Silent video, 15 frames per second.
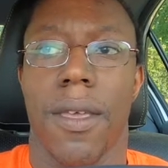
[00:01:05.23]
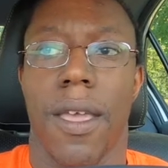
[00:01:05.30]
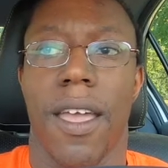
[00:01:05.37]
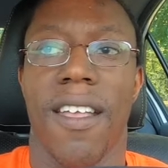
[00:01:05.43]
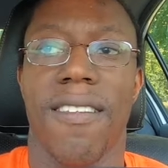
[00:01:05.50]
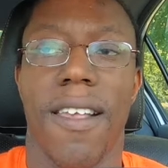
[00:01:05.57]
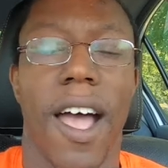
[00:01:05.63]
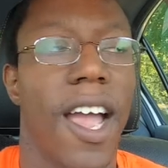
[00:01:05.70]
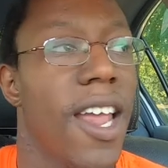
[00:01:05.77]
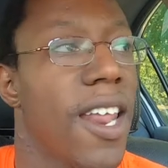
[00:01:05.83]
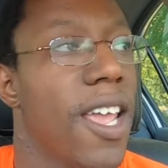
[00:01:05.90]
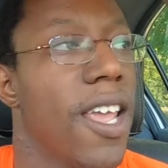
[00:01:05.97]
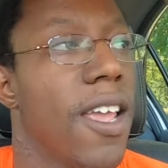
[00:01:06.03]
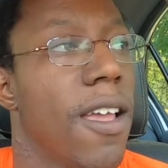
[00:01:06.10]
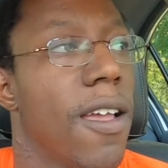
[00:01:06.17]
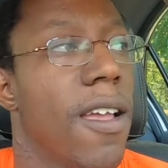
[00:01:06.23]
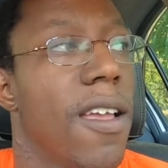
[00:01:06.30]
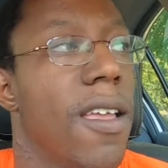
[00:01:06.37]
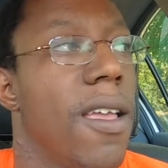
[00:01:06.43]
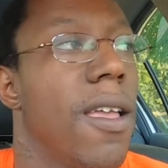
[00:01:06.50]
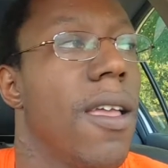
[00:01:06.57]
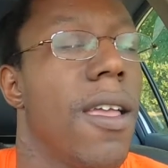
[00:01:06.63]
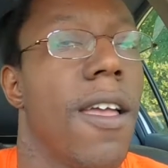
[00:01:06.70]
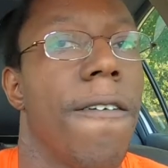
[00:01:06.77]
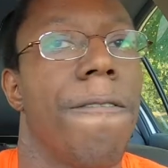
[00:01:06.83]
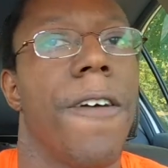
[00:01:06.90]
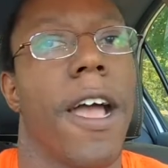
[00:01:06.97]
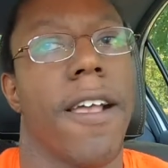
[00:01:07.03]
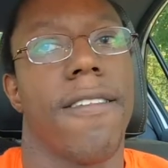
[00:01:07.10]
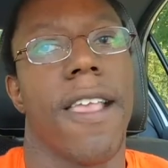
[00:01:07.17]
Anxiety
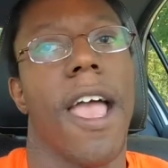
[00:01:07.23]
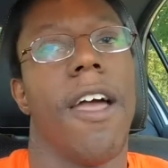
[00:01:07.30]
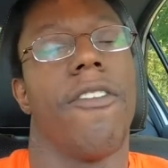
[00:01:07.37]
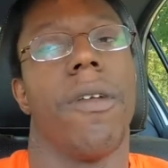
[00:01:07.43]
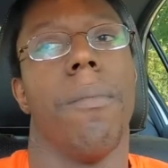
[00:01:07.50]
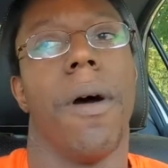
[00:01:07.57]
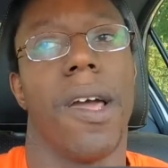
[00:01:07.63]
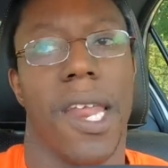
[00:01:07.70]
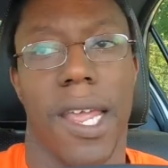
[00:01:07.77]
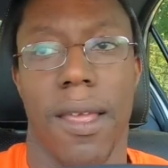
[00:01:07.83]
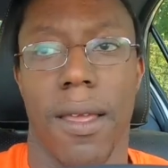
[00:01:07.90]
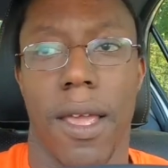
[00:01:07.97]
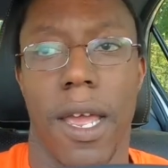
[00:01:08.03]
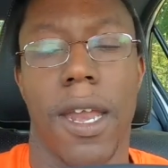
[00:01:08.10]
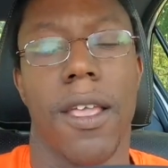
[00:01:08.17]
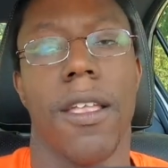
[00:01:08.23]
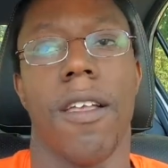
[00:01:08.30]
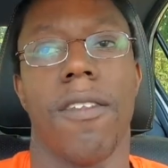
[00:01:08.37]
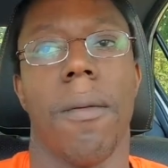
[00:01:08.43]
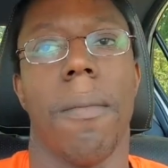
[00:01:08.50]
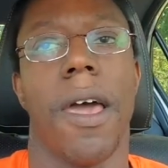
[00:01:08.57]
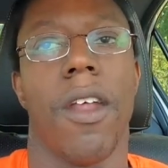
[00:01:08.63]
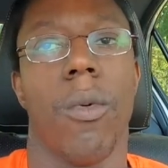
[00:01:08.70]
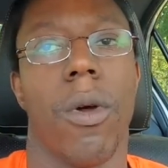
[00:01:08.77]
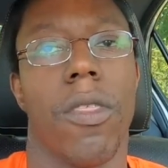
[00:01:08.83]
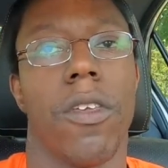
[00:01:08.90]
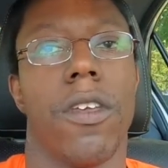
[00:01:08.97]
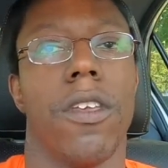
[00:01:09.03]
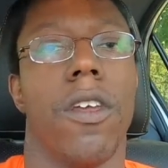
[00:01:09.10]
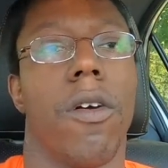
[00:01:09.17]
affects everybody. And it doesn't matter whether
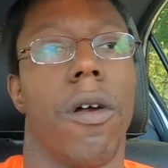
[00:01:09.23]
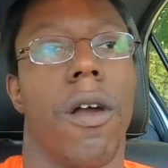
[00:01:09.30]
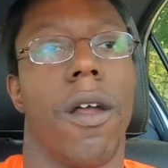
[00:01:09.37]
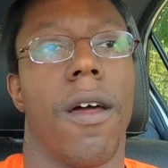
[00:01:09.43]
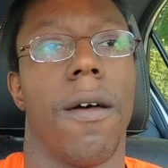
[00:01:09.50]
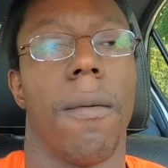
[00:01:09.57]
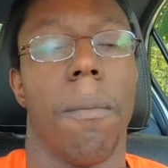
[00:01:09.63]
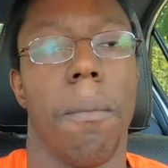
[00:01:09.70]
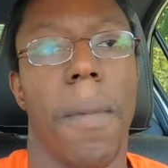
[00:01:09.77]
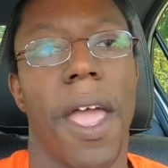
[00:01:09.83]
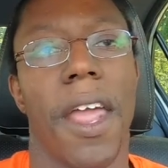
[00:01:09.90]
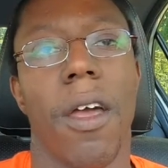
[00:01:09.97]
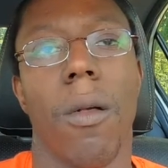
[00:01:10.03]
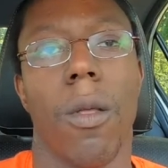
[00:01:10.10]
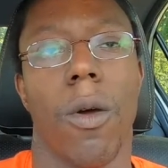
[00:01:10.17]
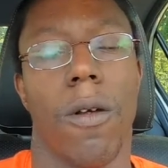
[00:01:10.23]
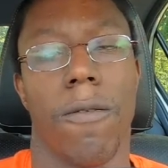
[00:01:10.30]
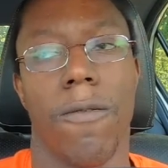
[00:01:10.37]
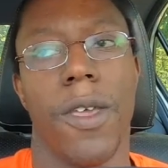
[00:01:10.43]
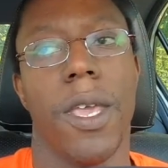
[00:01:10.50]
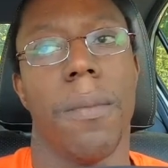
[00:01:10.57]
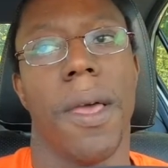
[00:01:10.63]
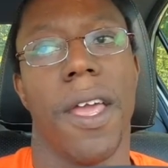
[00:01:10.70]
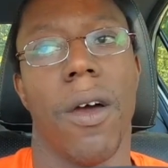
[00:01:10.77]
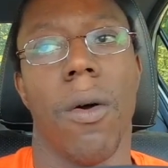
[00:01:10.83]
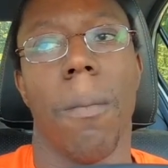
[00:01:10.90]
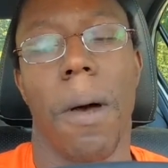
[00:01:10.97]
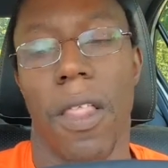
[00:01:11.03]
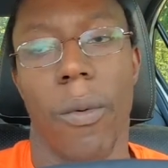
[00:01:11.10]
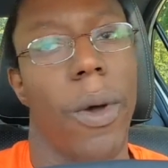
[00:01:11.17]
you're male or female.
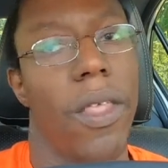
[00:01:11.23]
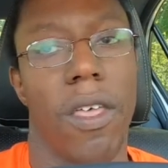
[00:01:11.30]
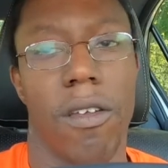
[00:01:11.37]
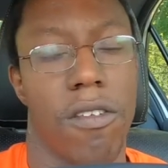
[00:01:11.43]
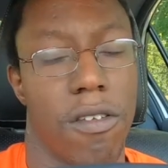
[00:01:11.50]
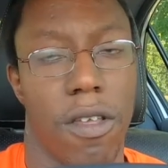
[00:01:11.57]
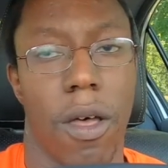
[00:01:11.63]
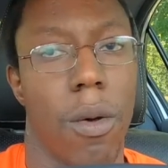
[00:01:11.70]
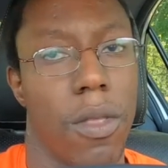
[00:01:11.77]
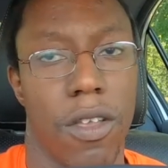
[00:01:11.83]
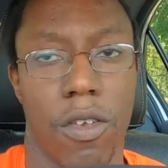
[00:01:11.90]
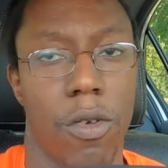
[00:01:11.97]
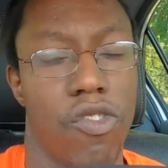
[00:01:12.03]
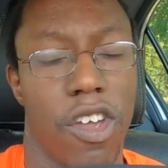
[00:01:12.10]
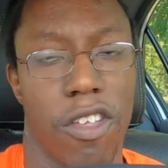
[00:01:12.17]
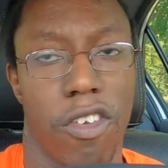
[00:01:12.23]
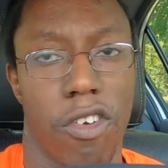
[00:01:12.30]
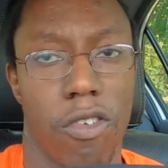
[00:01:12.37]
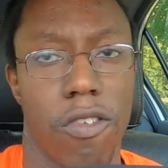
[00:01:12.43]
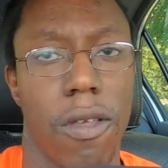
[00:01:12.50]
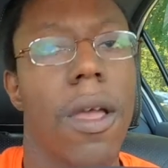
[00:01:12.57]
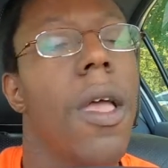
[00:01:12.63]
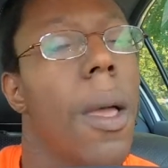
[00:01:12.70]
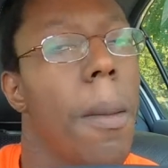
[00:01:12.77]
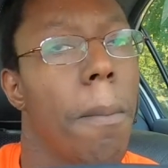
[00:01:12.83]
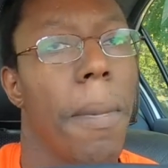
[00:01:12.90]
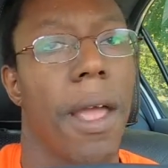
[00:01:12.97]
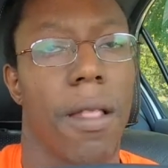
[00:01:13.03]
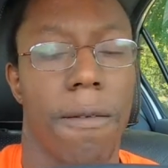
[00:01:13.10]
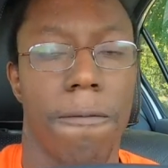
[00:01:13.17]
By the way, those are the only two genders,
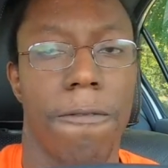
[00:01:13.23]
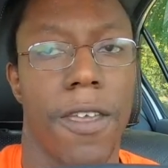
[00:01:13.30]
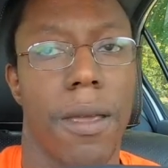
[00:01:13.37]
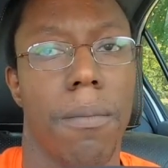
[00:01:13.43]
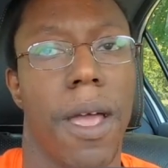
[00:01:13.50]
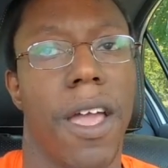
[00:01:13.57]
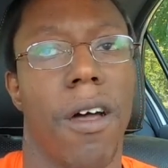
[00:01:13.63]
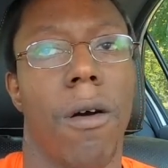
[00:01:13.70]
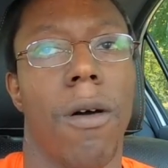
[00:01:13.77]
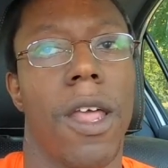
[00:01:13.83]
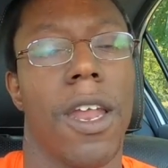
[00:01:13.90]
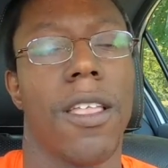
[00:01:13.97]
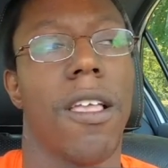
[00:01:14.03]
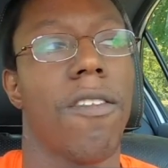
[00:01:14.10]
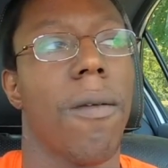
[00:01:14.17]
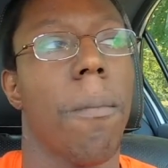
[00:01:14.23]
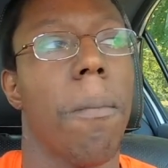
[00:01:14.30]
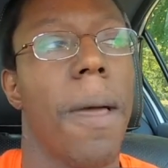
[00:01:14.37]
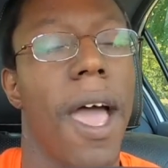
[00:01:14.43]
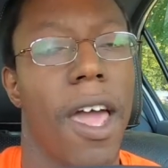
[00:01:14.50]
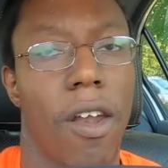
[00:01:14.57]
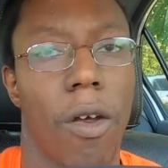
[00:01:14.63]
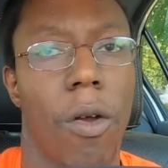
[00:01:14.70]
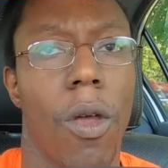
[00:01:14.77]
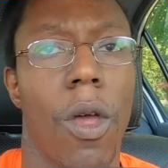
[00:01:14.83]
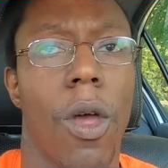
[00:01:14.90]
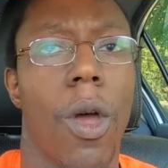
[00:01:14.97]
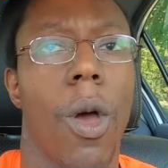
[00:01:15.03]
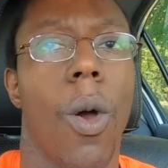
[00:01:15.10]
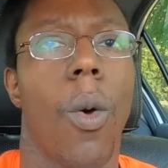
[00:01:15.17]
male and female. And it doesn't matter
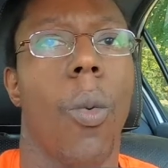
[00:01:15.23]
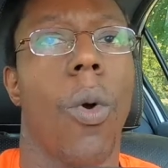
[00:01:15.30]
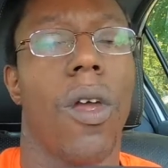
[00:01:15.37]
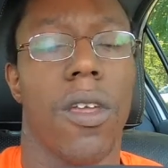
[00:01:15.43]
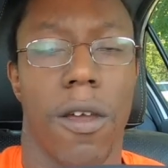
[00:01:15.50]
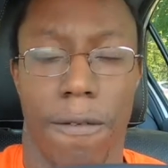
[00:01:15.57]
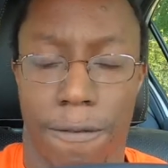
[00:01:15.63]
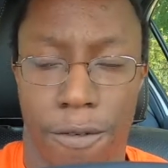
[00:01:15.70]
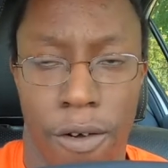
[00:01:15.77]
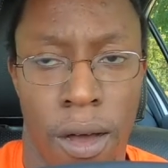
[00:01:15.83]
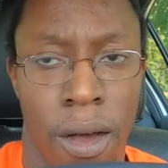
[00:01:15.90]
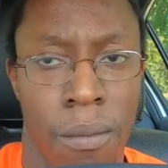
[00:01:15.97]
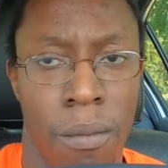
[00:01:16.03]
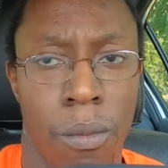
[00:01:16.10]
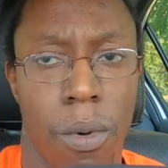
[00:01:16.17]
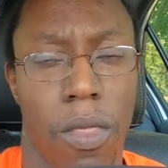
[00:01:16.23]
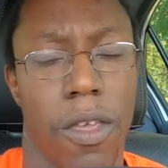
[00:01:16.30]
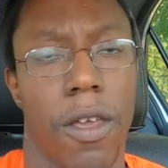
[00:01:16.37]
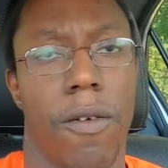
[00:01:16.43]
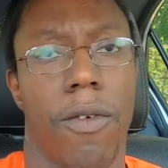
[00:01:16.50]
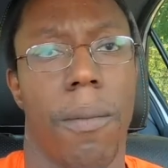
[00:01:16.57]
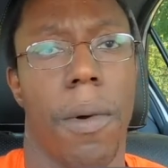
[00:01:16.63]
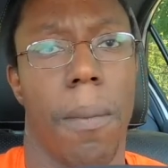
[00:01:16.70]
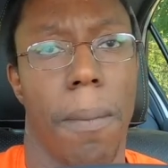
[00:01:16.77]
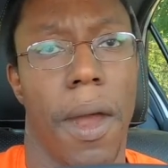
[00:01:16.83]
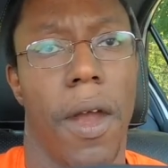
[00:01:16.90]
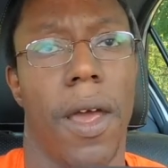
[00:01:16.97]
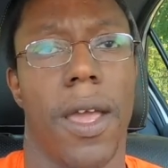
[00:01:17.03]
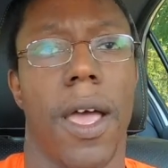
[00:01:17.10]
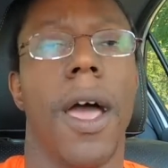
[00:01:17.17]
where you're from, whether you're from
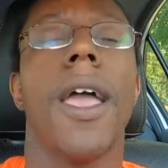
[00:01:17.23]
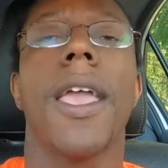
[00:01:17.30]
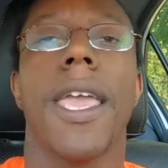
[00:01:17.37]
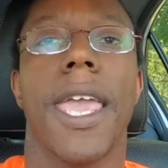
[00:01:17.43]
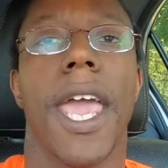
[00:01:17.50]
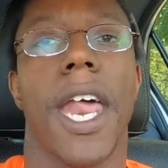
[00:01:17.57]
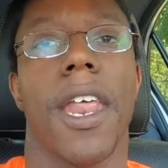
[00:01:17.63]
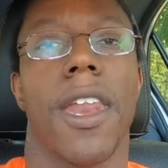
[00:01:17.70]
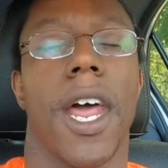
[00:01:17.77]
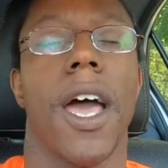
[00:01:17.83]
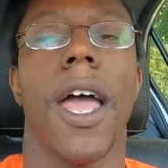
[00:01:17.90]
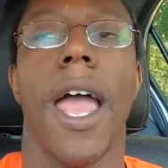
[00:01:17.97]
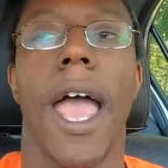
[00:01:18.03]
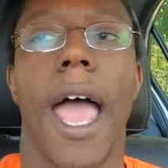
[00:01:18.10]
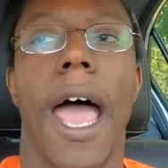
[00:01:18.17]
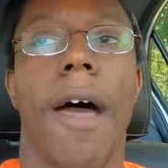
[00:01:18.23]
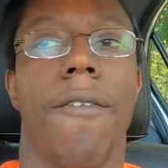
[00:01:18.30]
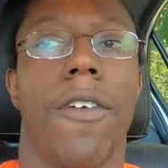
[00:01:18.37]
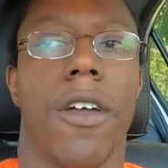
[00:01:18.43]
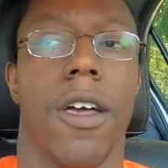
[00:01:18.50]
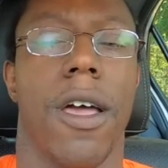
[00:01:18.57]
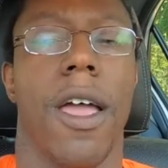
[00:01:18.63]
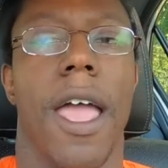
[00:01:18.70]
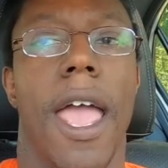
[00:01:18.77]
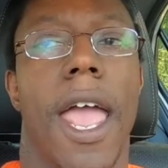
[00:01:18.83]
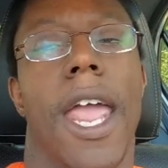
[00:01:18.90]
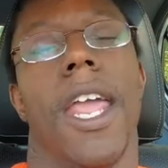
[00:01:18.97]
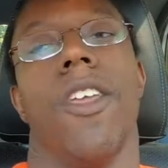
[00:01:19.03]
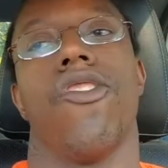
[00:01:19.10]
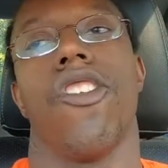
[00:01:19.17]
America, Canada, Africa,
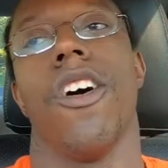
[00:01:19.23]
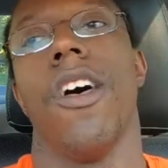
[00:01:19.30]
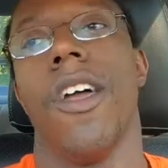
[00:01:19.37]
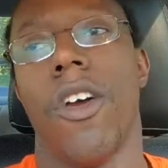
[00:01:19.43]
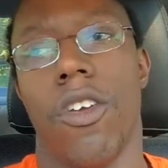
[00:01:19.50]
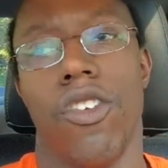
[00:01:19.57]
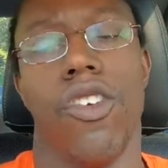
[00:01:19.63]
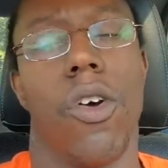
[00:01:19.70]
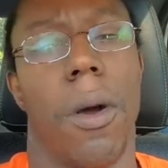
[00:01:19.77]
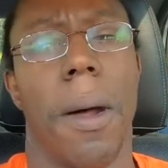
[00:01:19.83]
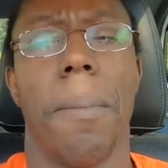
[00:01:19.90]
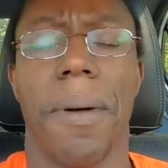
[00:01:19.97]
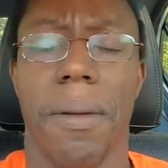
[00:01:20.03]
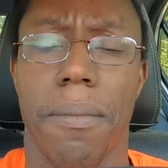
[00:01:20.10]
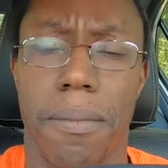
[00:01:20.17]
Asia, Europe.